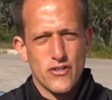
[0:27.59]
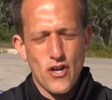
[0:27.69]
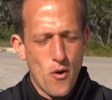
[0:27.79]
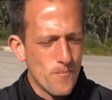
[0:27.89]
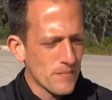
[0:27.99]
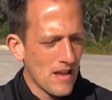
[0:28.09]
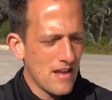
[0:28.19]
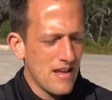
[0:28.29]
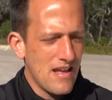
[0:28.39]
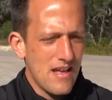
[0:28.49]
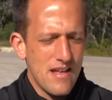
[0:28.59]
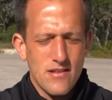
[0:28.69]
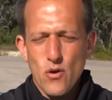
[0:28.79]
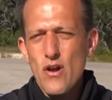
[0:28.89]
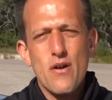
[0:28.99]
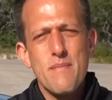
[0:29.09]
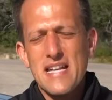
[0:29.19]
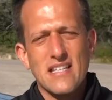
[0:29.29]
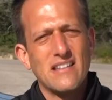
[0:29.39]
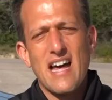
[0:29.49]
So Toyota
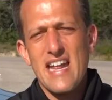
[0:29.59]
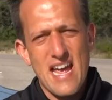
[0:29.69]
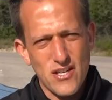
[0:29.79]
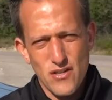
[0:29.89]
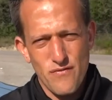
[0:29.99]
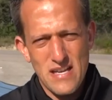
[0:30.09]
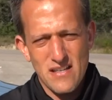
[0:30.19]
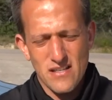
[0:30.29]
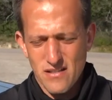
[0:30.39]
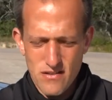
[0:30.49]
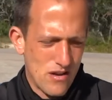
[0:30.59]
makes a lot of SUVs.